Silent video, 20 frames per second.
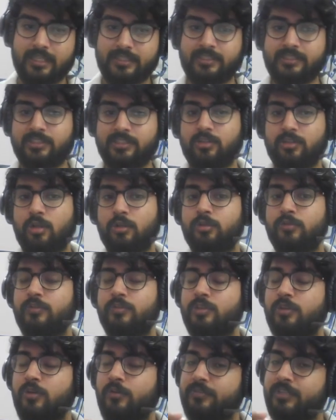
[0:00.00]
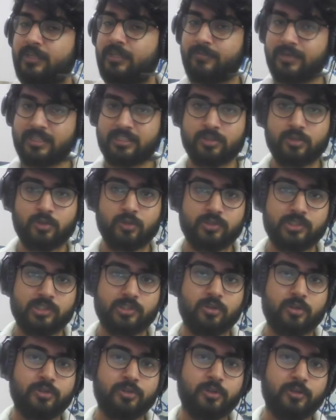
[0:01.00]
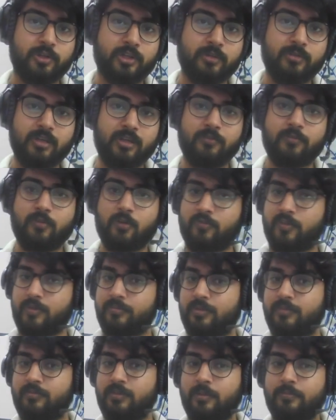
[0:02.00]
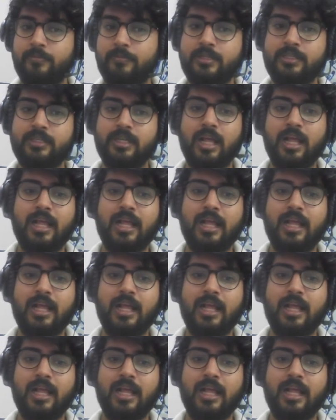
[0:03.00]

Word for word: This is also one of the best courses on Udemy for web development